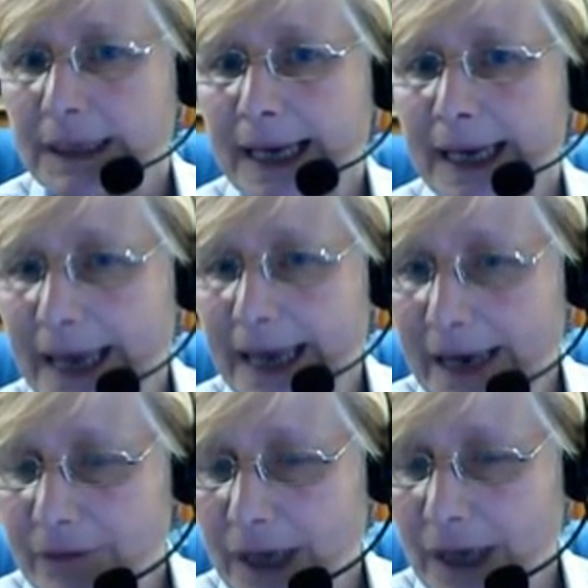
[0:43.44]
And I
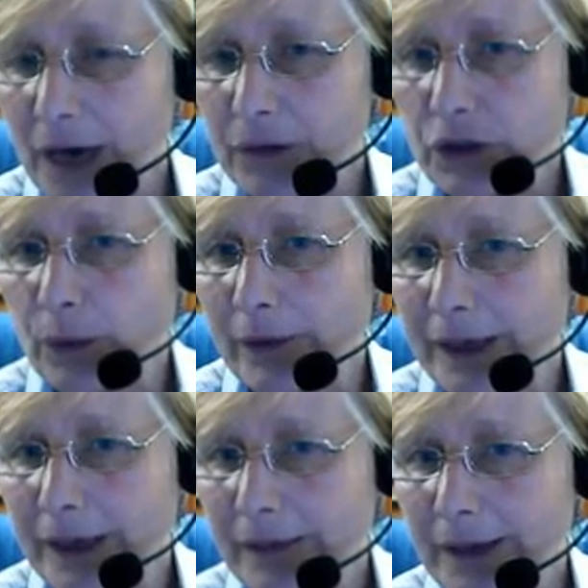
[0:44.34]
have the other
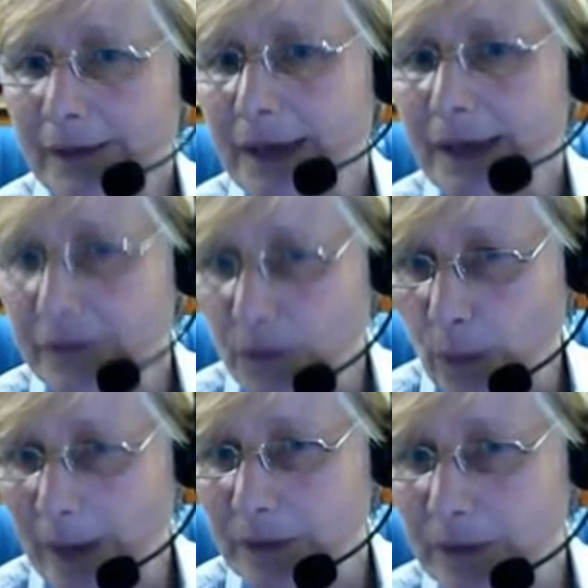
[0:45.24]
URL there. That's the
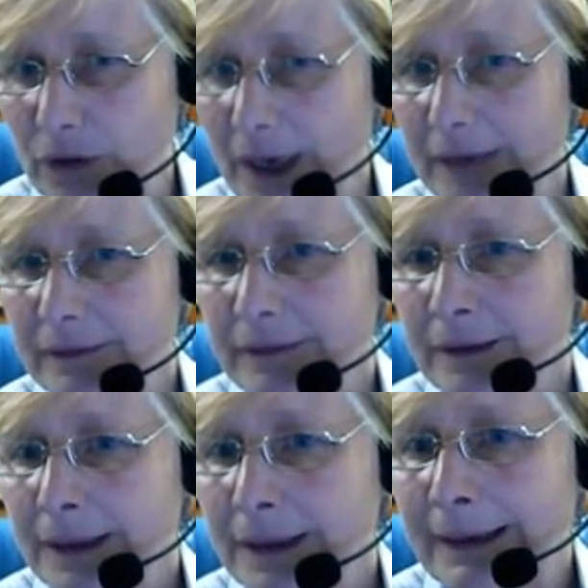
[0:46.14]
web address.
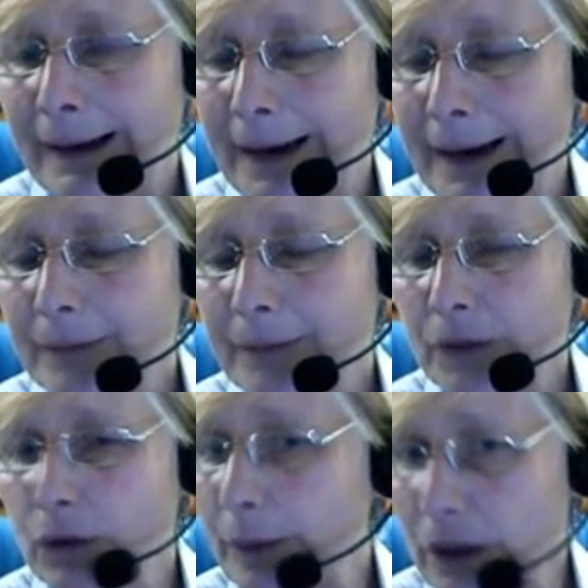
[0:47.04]

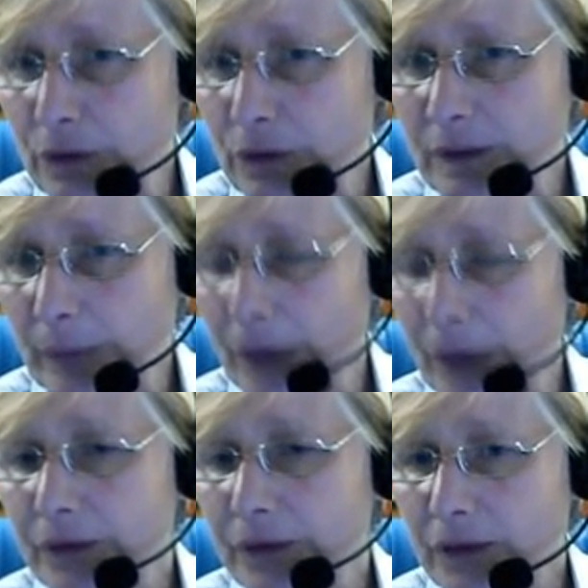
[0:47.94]
You'll be using
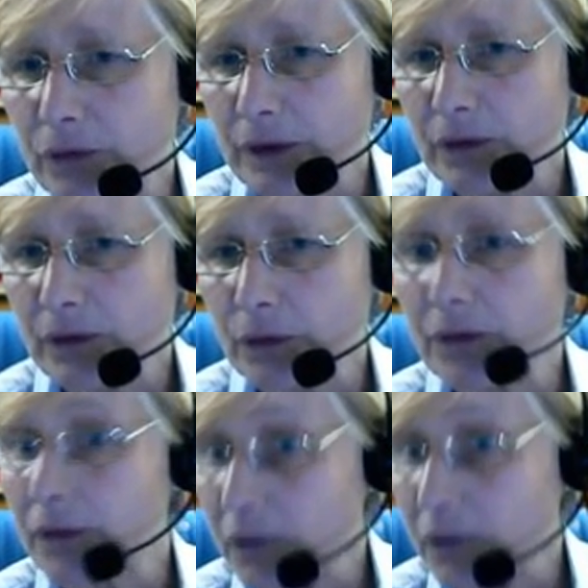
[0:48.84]
both of these
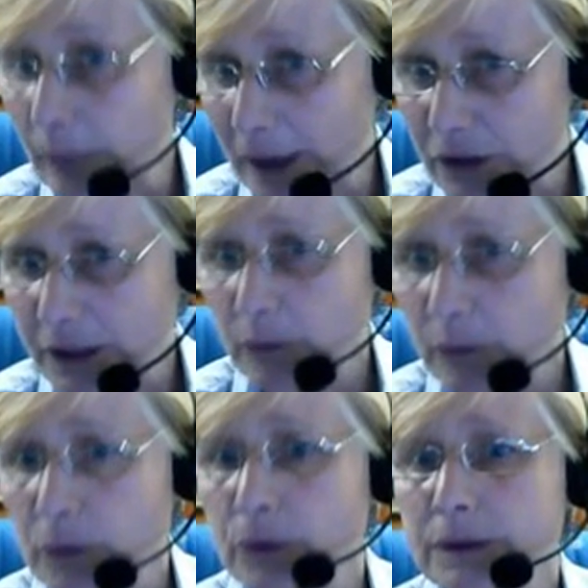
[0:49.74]
resources, especially the
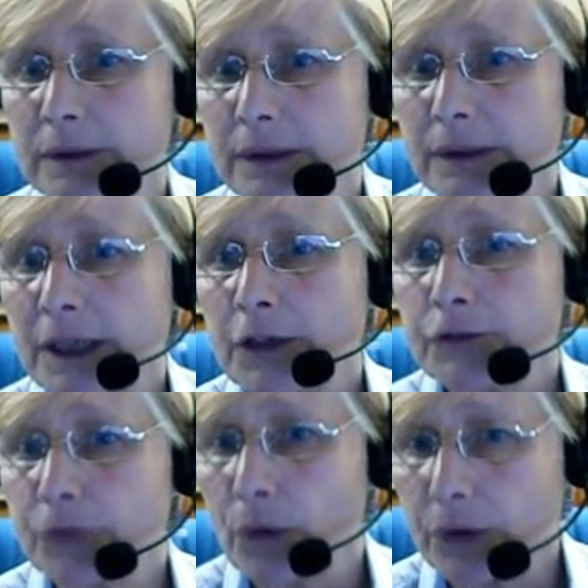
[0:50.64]
portal,
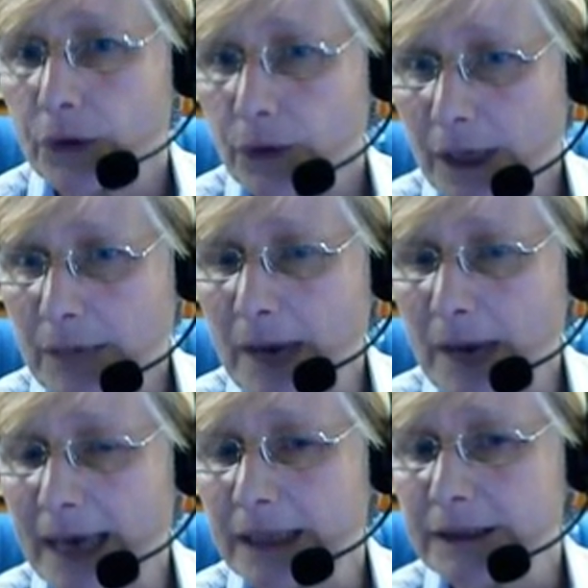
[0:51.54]
for your
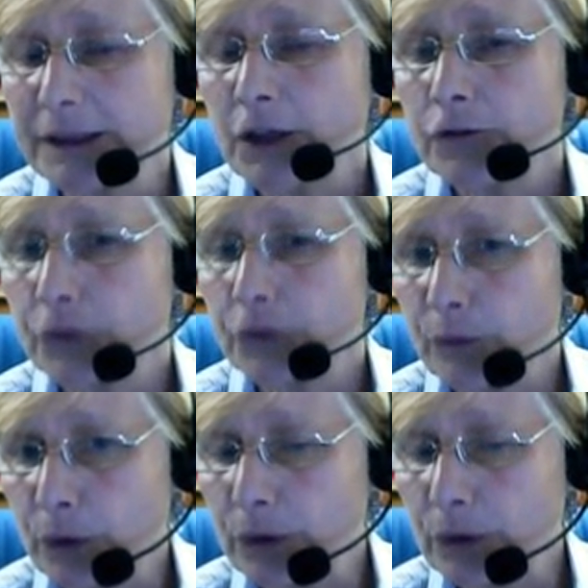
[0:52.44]
email, for
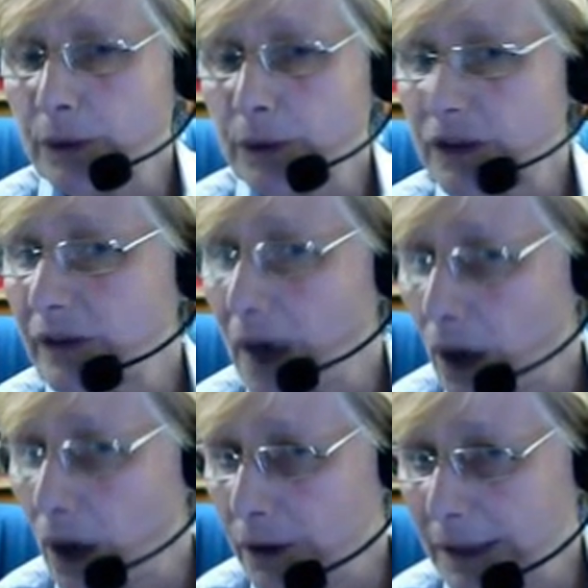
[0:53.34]
Moodle, which is our
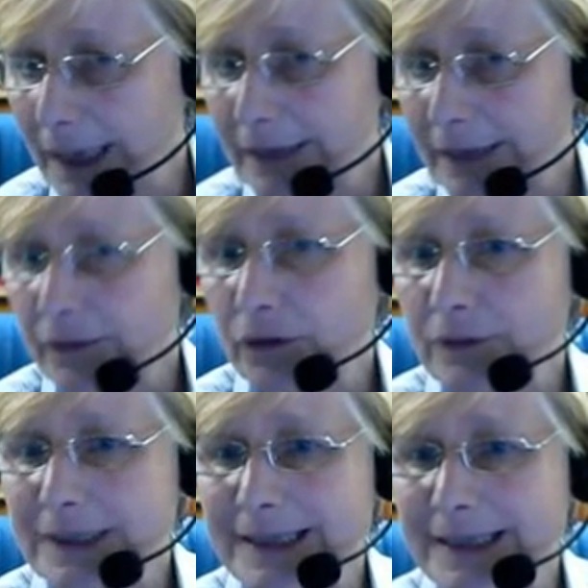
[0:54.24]
online
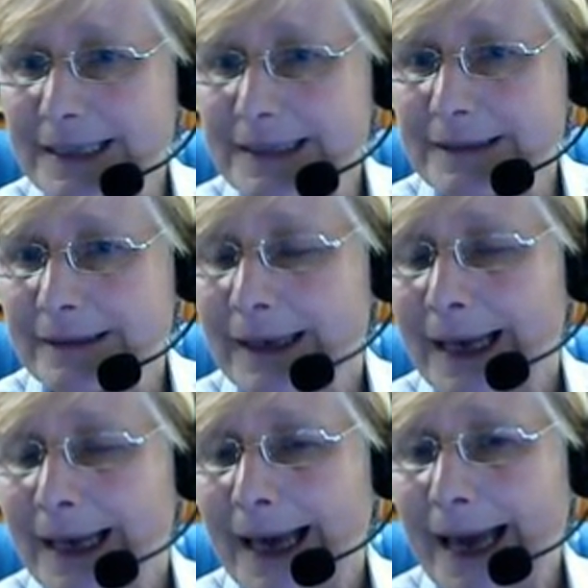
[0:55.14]
services,
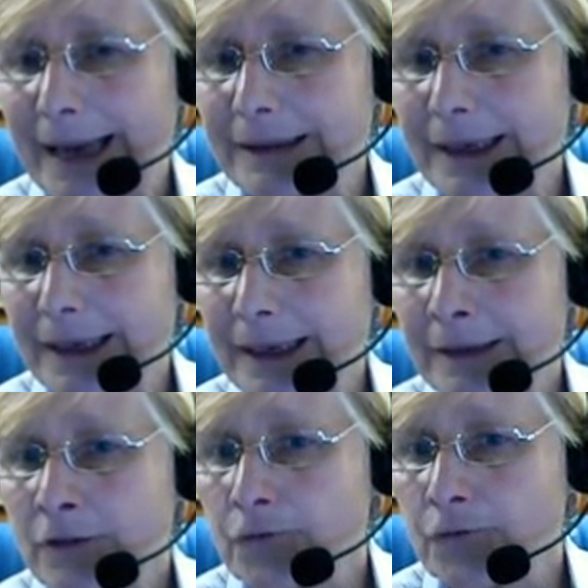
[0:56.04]
and
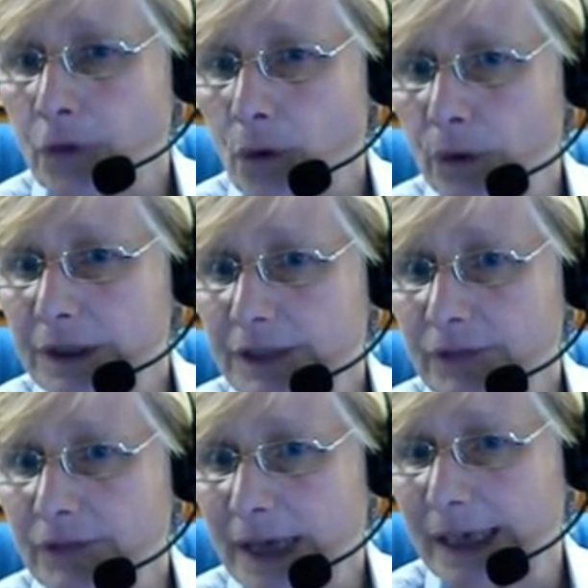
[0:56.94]
then for all the
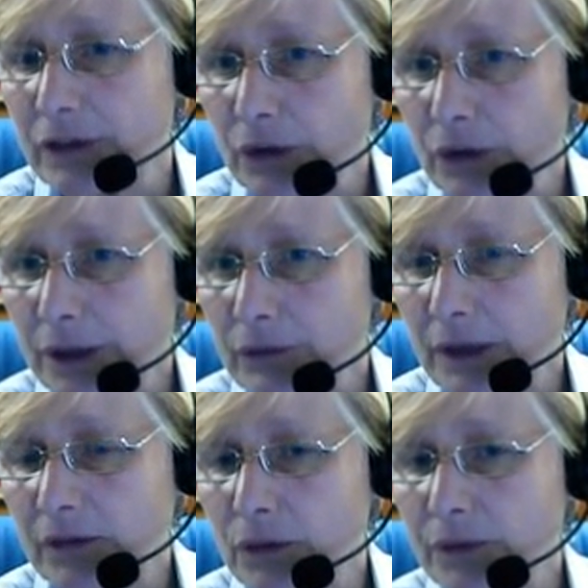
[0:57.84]
different electronic
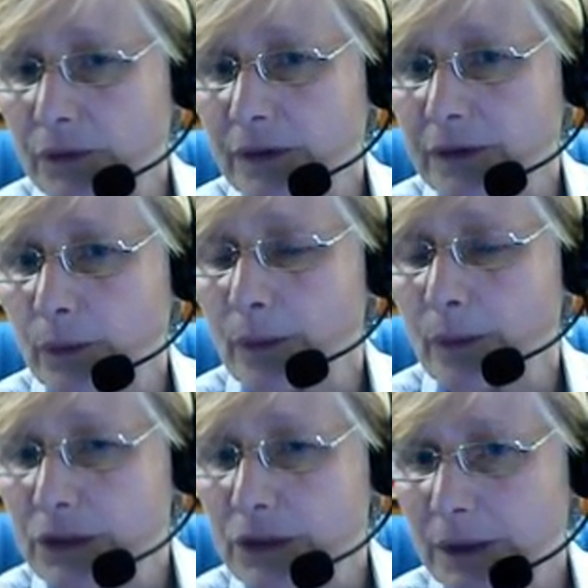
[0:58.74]
resources when
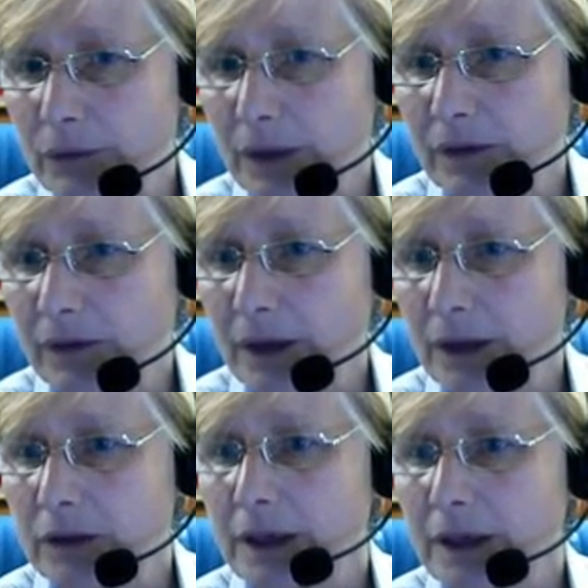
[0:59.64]
we're doing
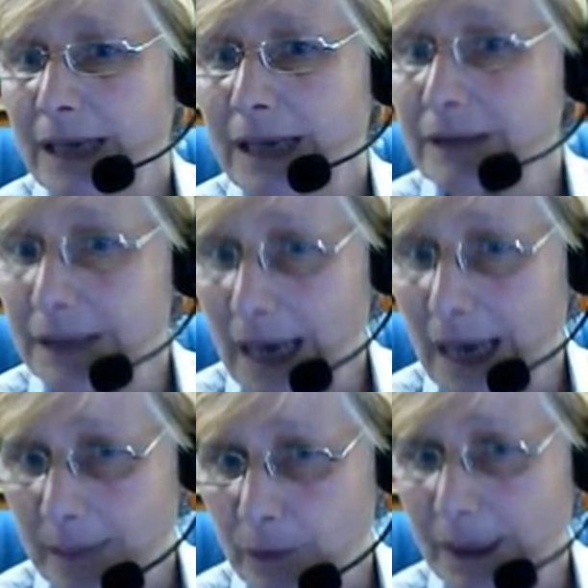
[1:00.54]
research in the
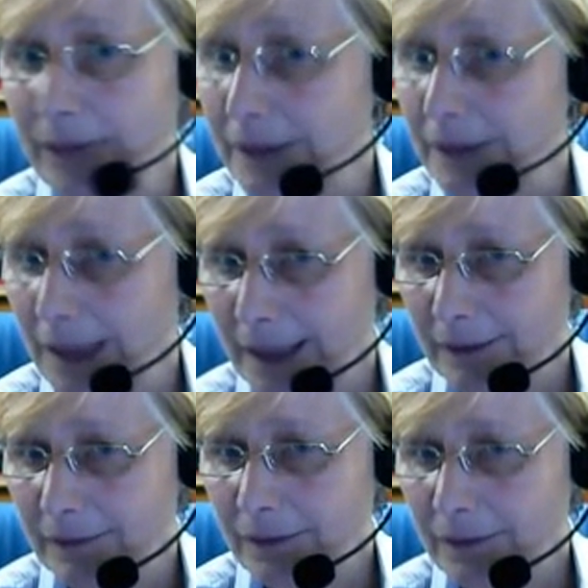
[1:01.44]
library and the
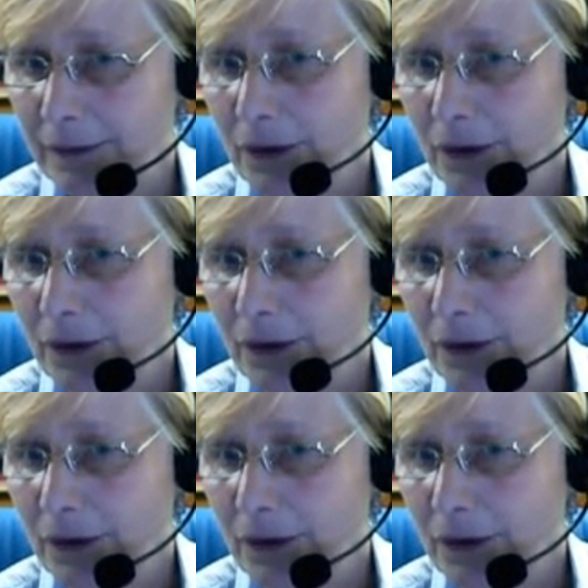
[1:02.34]
likes.